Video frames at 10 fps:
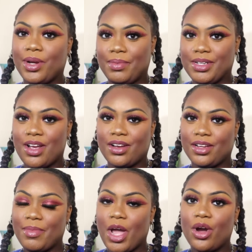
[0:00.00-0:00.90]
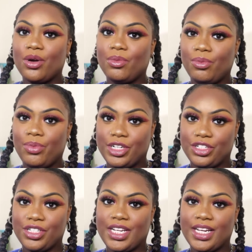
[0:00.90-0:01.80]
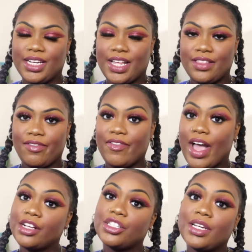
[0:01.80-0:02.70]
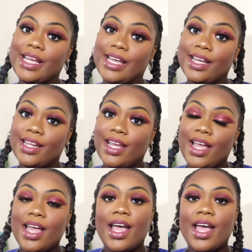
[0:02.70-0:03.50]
We're going to be talking about Bridgerton and the fashion in it,